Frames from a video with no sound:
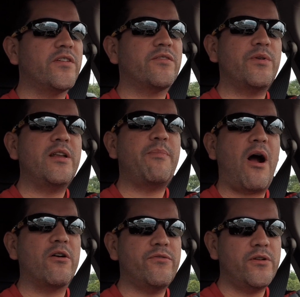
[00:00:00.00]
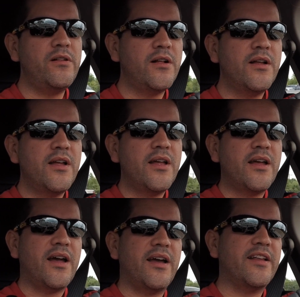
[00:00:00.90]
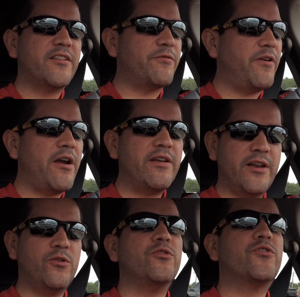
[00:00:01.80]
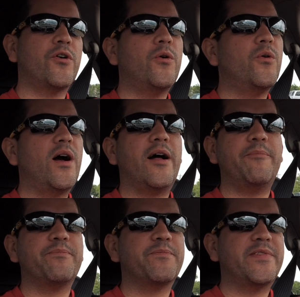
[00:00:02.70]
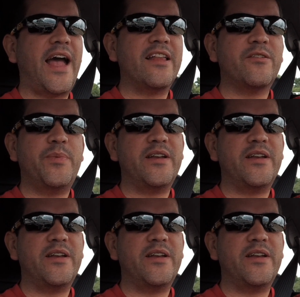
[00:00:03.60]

It's really powerful and it's very new. So um, Dan's